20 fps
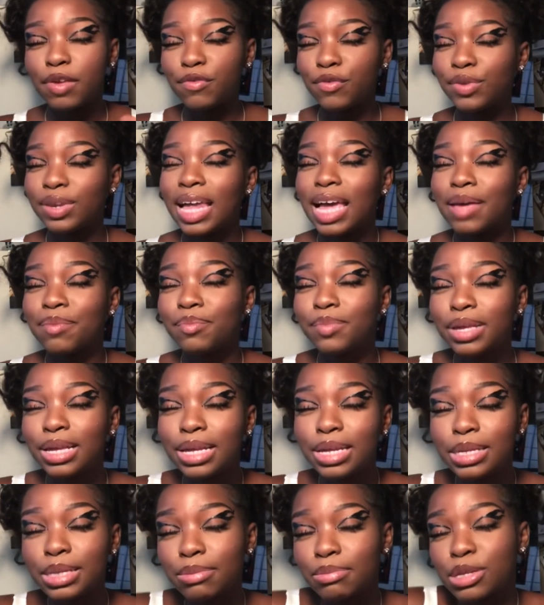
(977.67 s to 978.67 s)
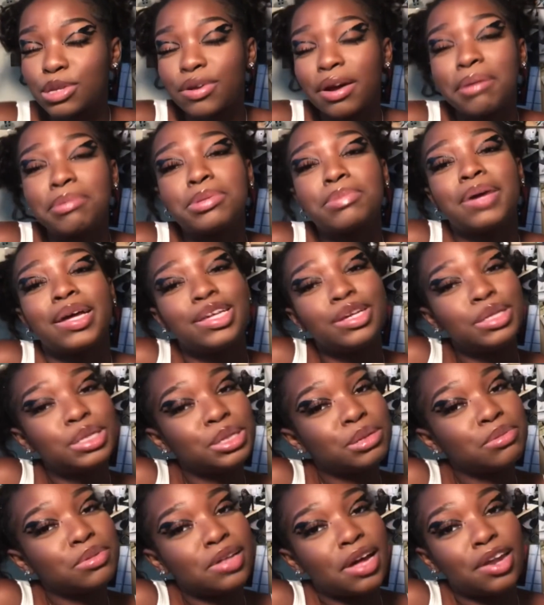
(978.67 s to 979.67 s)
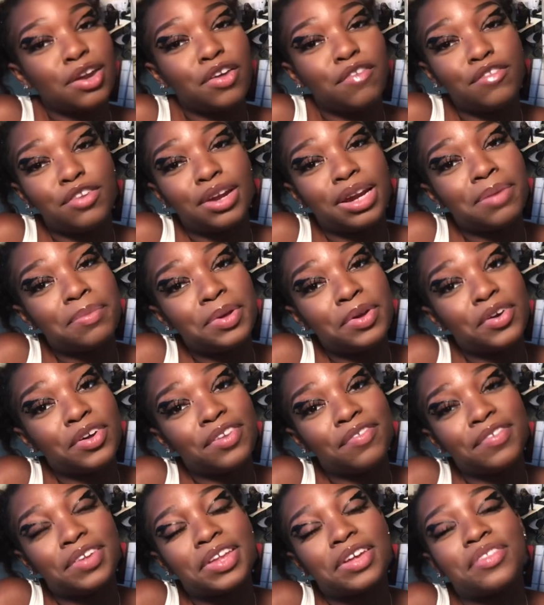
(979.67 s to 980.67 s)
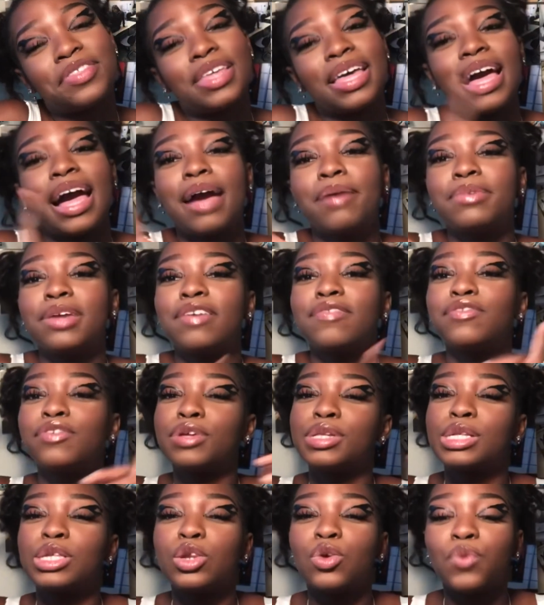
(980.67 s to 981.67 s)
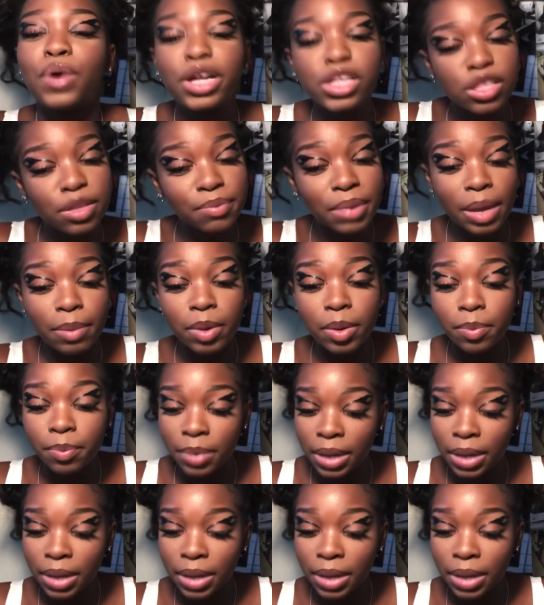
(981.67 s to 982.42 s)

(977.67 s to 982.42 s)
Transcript: If you like me, subscribe to my YouTube channel. If you don't like me or the video, then I'm not forcing you to watch it, baby.